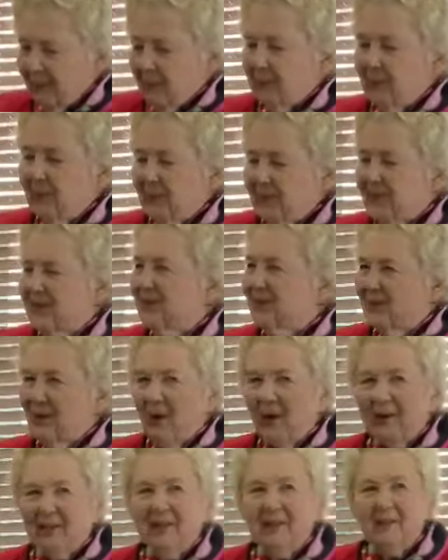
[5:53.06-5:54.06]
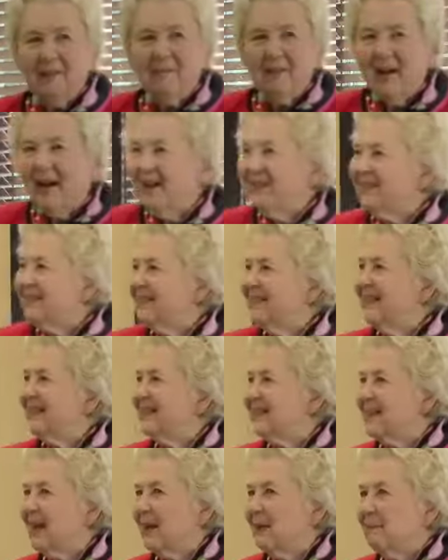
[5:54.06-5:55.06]
was talking about the
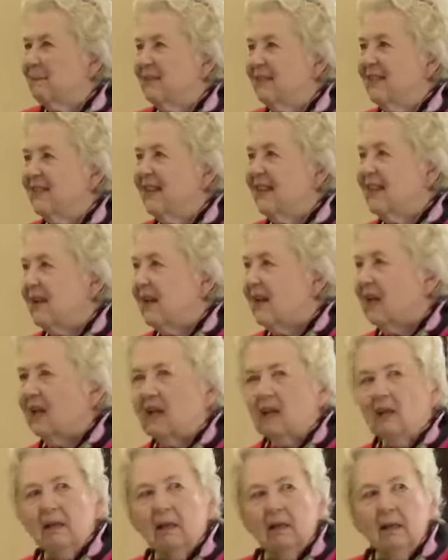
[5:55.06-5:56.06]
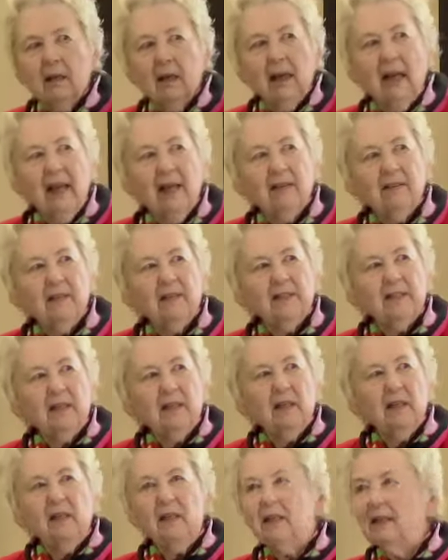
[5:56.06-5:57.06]
same thing and
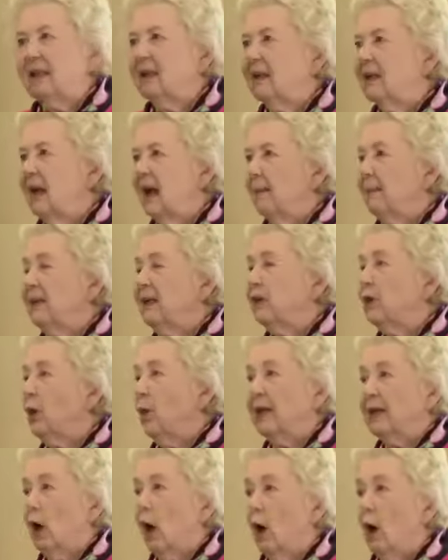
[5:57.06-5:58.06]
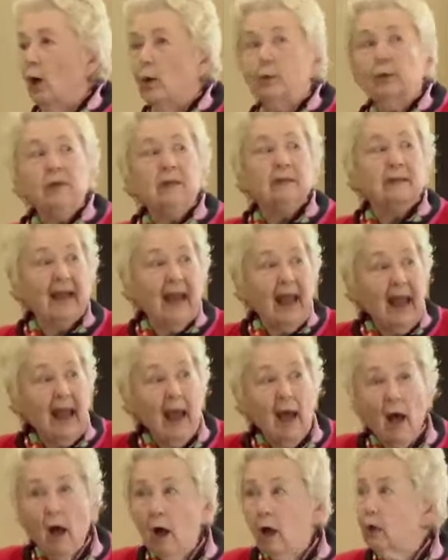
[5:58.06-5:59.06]
still, I mean, going on
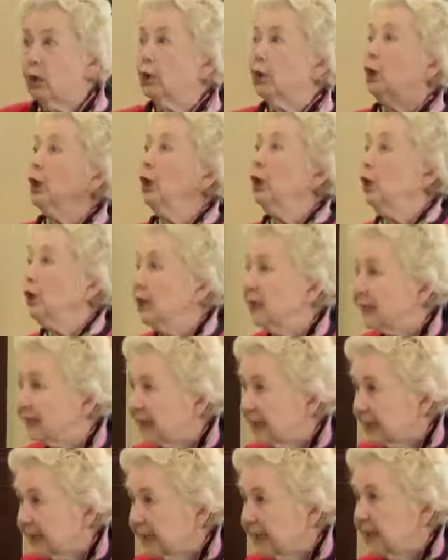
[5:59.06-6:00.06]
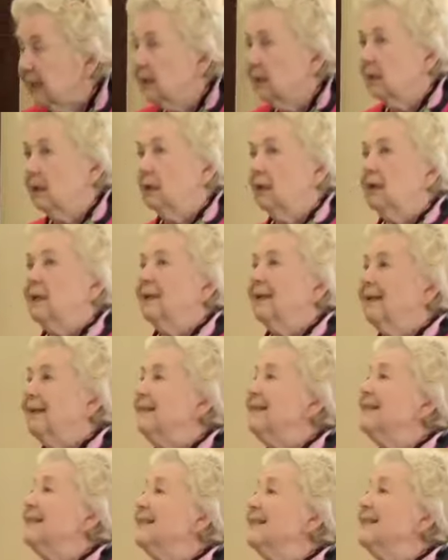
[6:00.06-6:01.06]
now, currently.
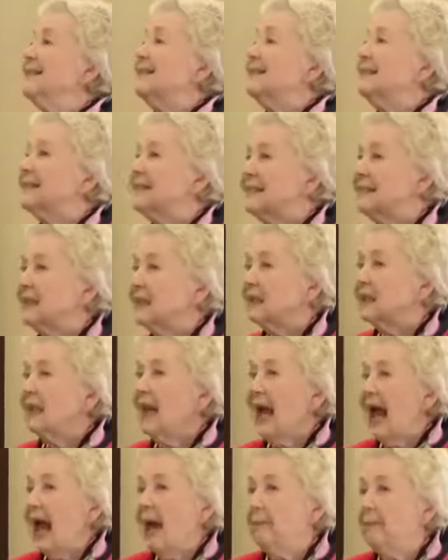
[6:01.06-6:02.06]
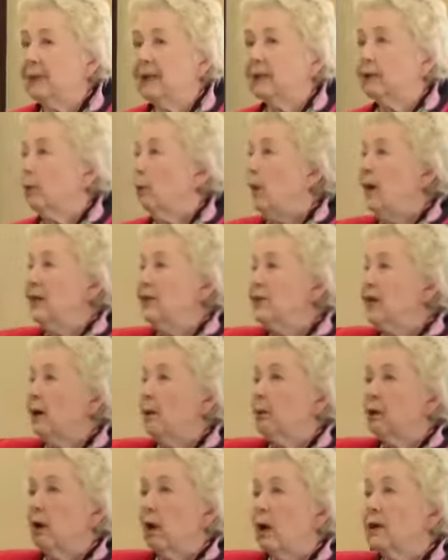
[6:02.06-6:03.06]
This is still happening. The wage
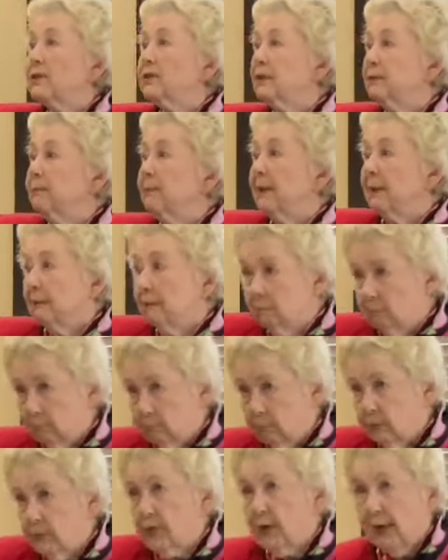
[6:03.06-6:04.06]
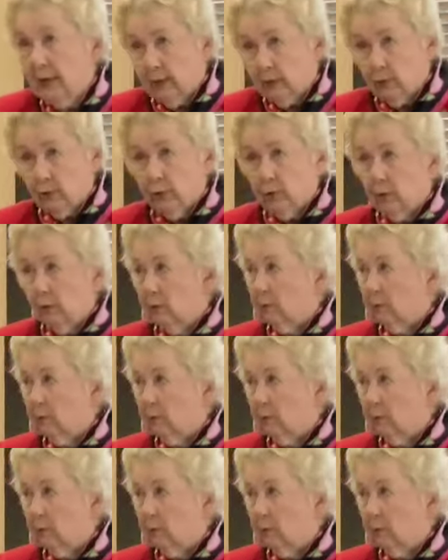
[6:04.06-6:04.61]
hour laws have been changed,